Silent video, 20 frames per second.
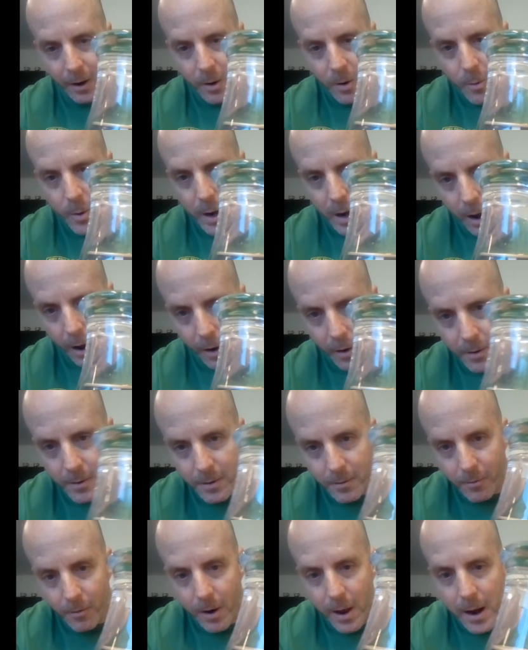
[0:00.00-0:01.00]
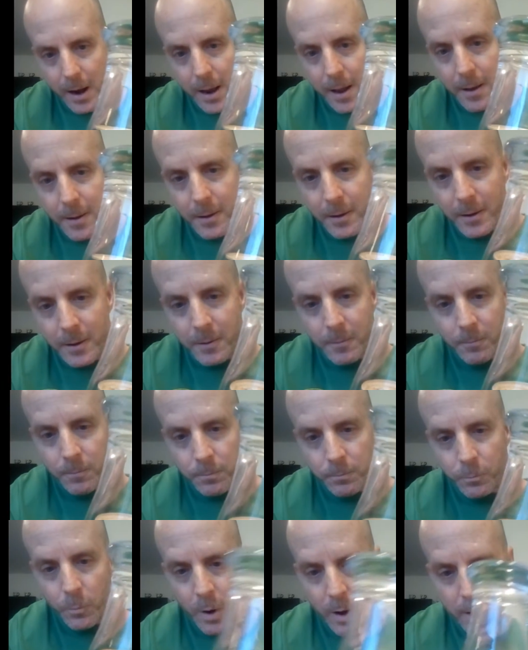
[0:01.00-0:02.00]
All right, here we go. Ready?
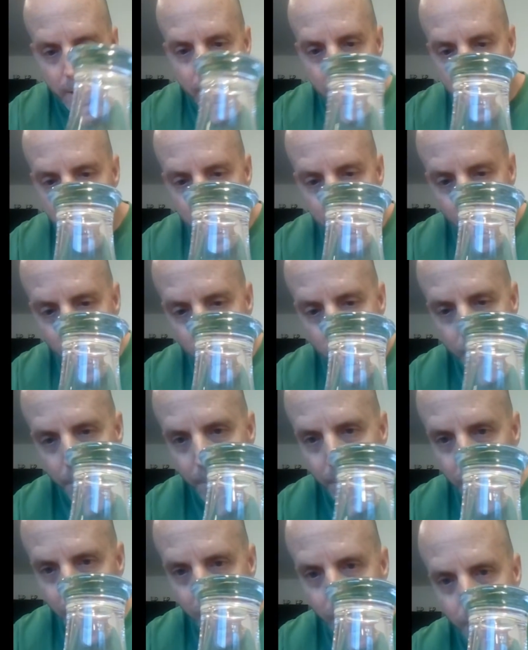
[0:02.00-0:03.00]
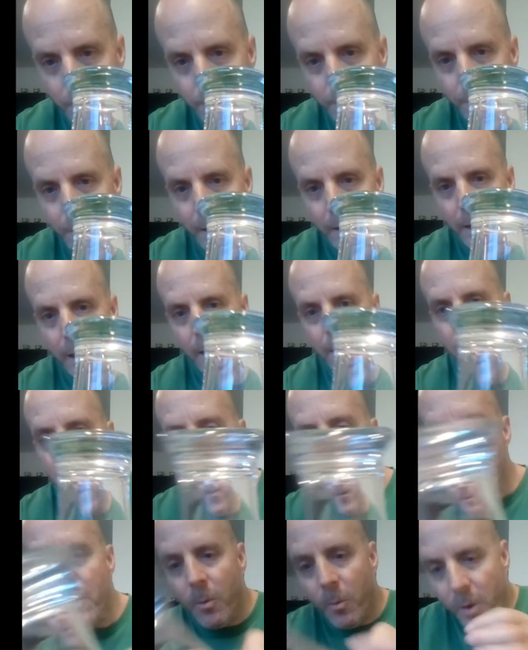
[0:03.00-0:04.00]
One, oh, no, not
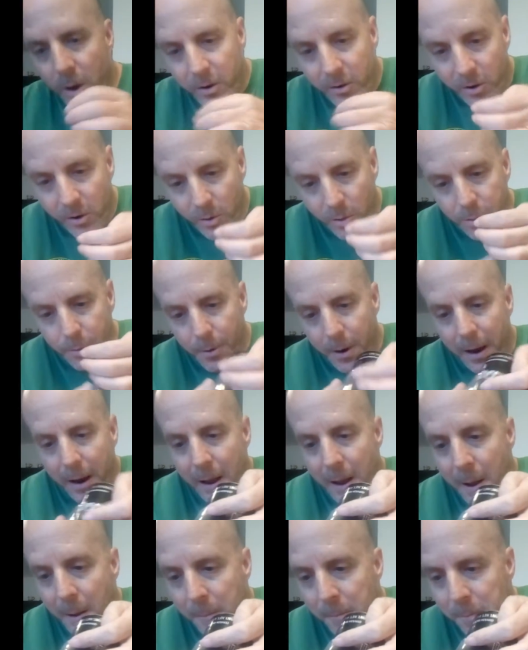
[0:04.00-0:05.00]
yet. 1, 2, 3.